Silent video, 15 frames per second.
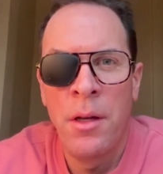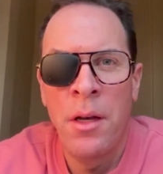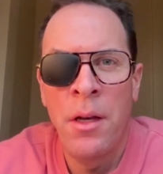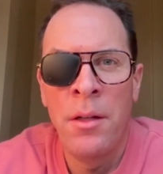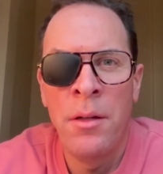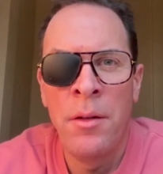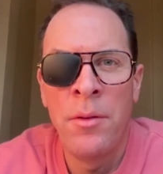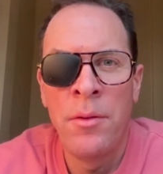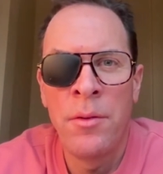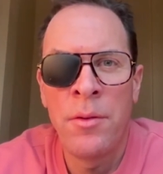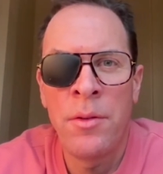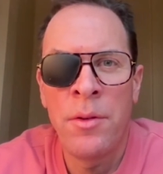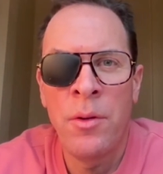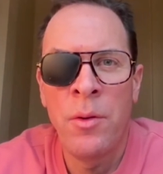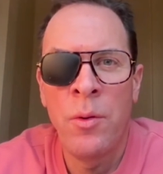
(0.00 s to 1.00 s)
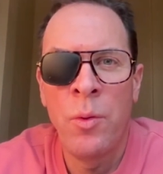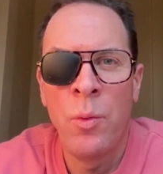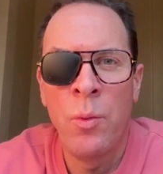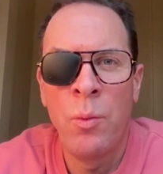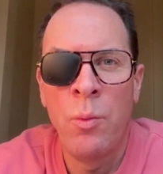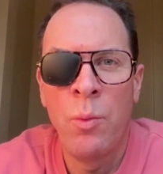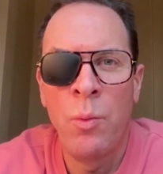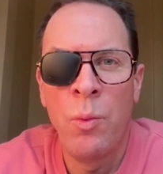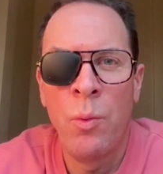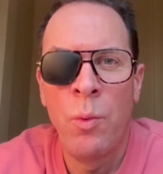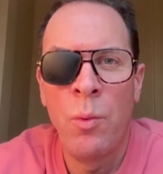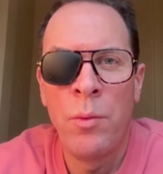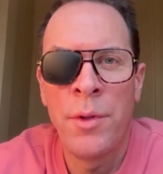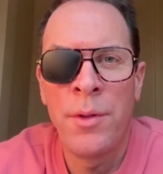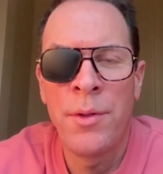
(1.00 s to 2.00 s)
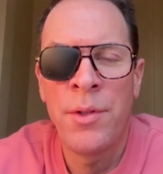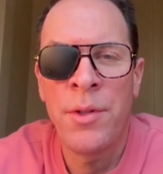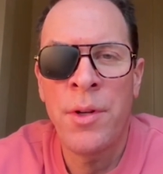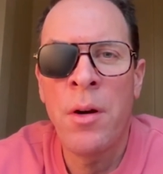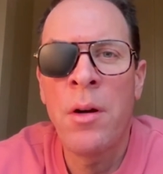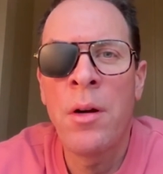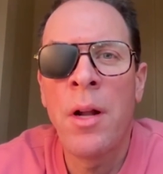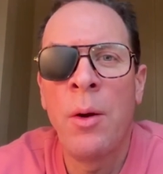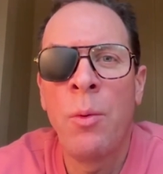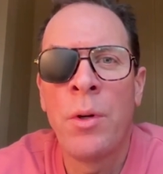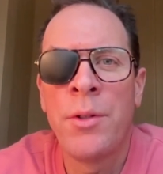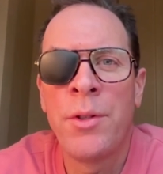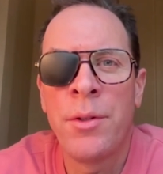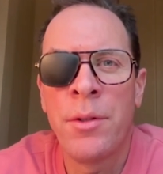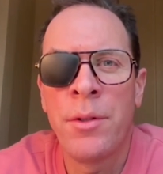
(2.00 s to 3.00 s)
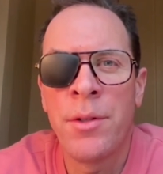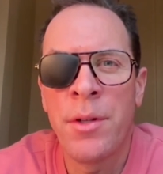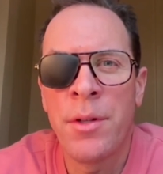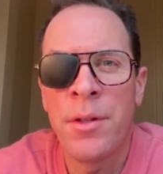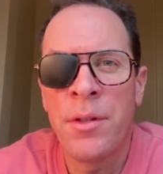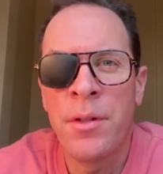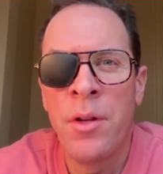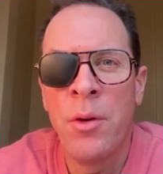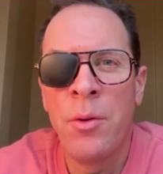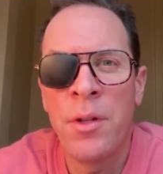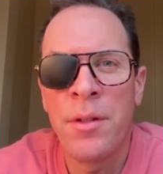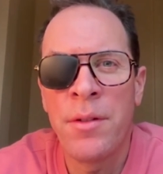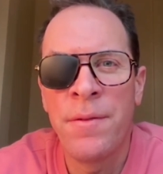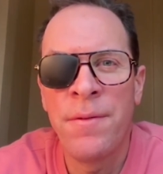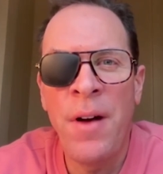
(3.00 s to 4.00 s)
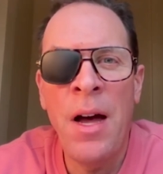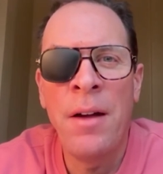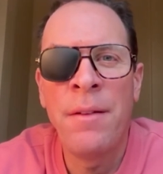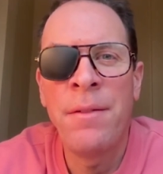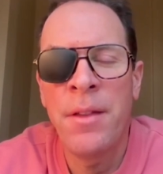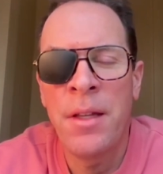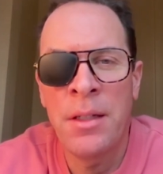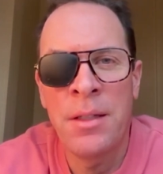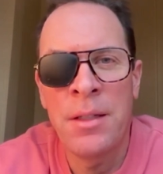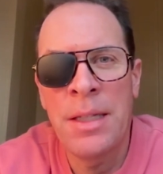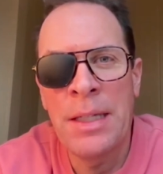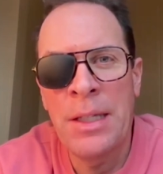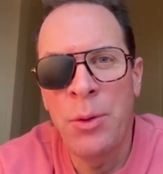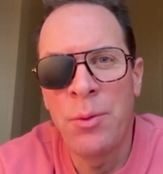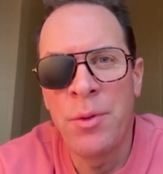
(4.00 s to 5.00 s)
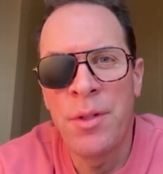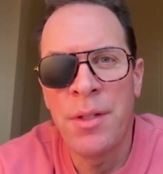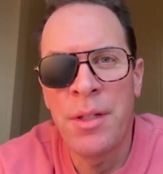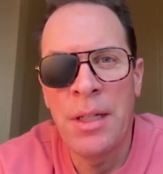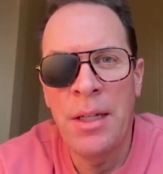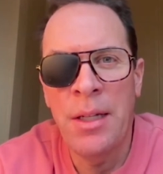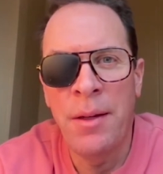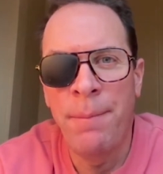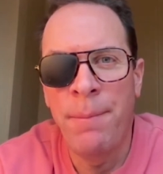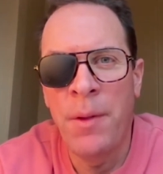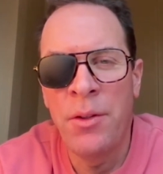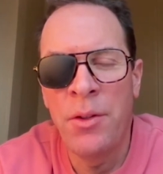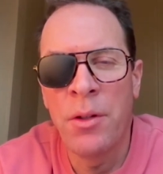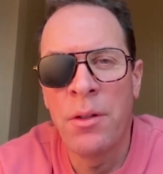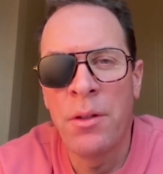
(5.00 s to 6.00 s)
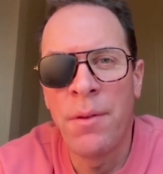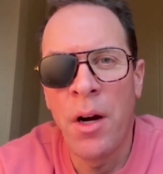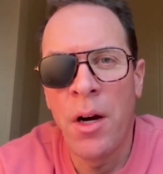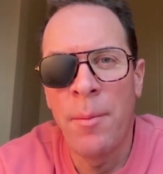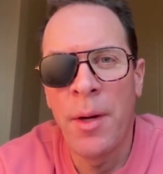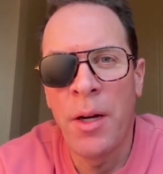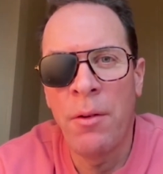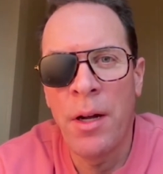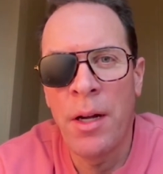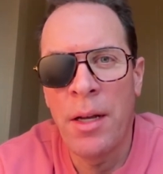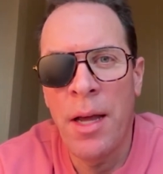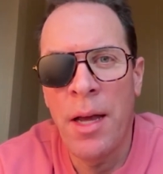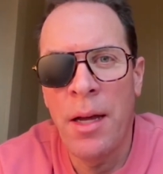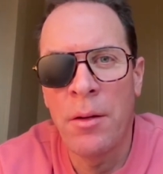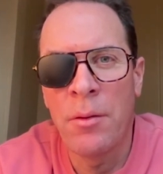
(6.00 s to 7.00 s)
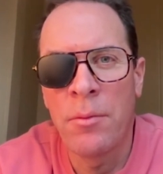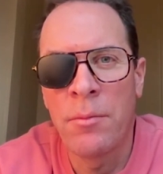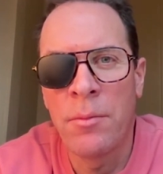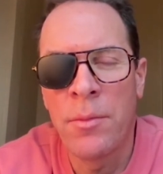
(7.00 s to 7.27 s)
And so to start, I want you to just notice 5 things that you see in your environment right now.